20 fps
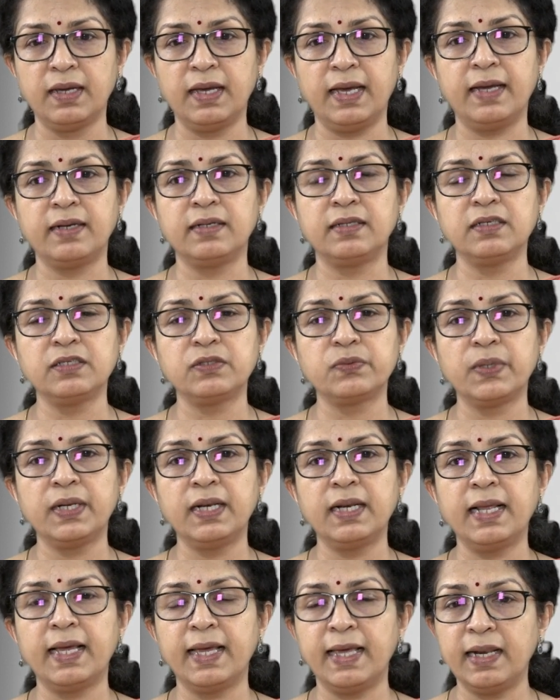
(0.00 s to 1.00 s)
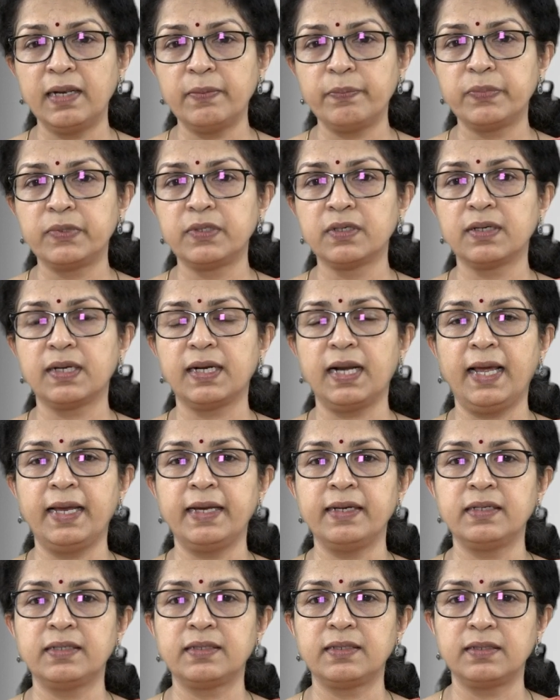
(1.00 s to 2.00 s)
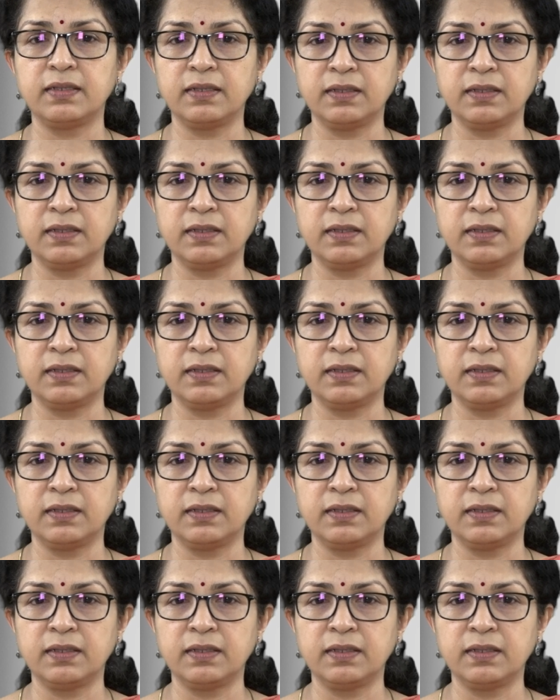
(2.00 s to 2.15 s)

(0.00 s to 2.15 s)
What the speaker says: and this will help the client